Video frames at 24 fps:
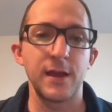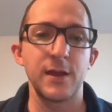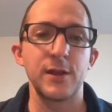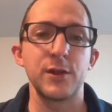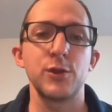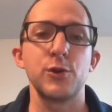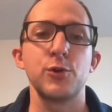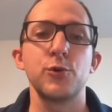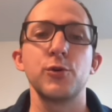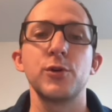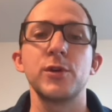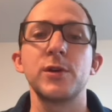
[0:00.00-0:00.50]

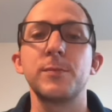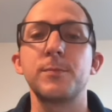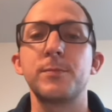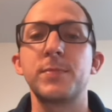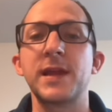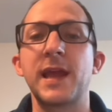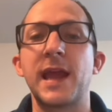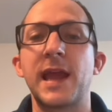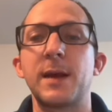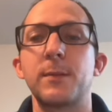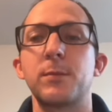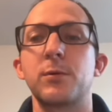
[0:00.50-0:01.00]
you would
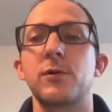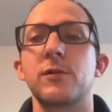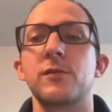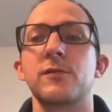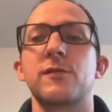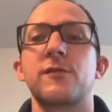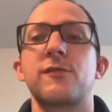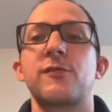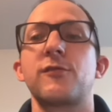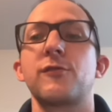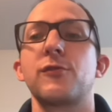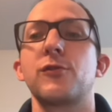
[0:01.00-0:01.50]
be able
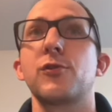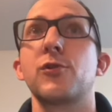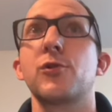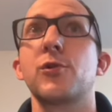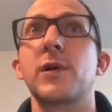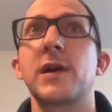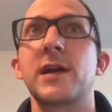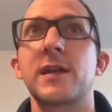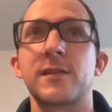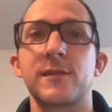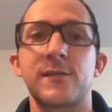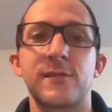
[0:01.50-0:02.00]
to
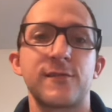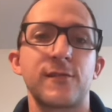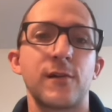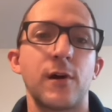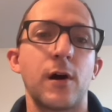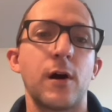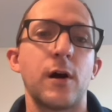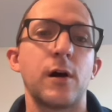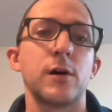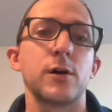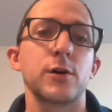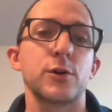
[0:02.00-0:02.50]

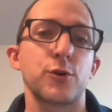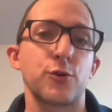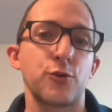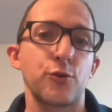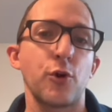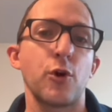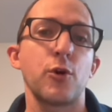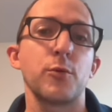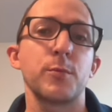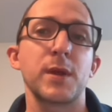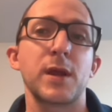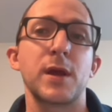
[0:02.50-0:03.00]
install
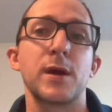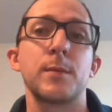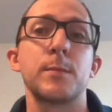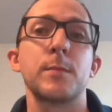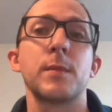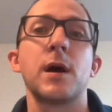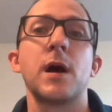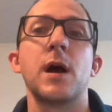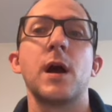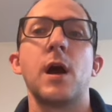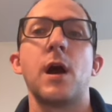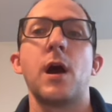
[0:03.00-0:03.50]

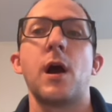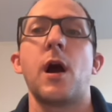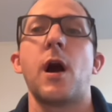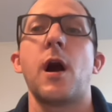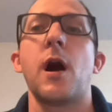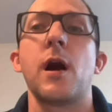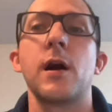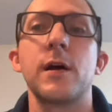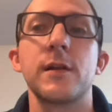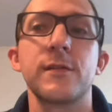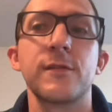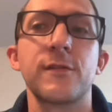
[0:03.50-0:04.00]
Chromium
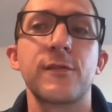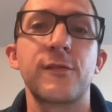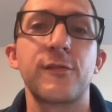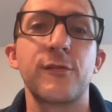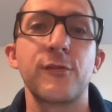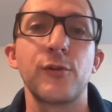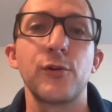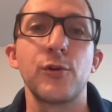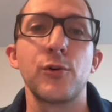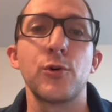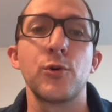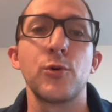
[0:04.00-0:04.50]

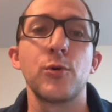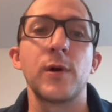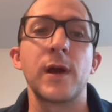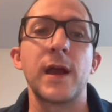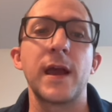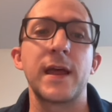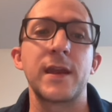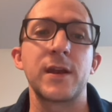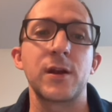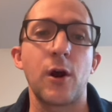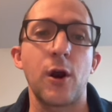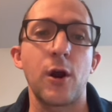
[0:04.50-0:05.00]
onto
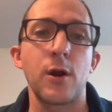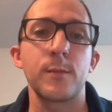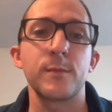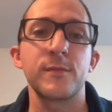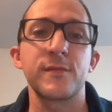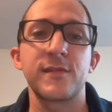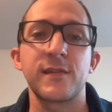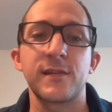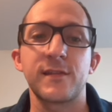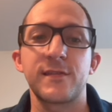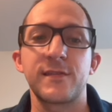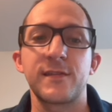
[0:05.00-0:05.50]
an
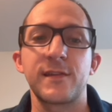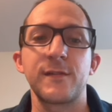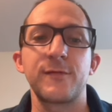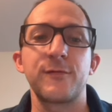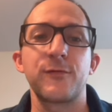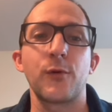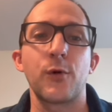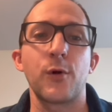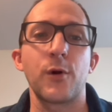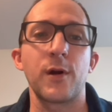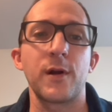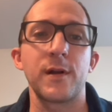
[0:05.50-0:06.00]

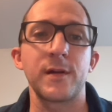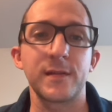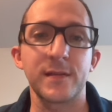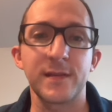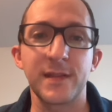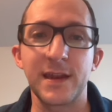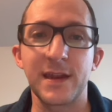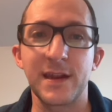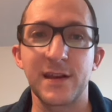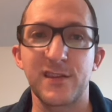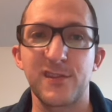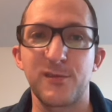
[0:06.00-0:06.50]
ARM64
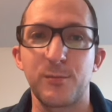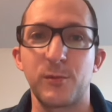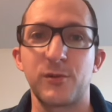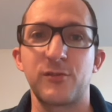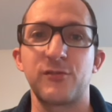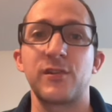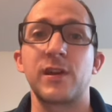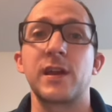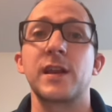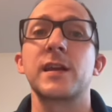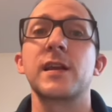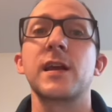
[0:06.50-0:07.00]
Linux
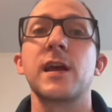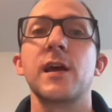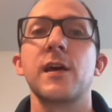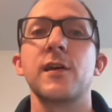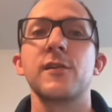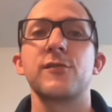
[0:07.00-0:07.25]
machine,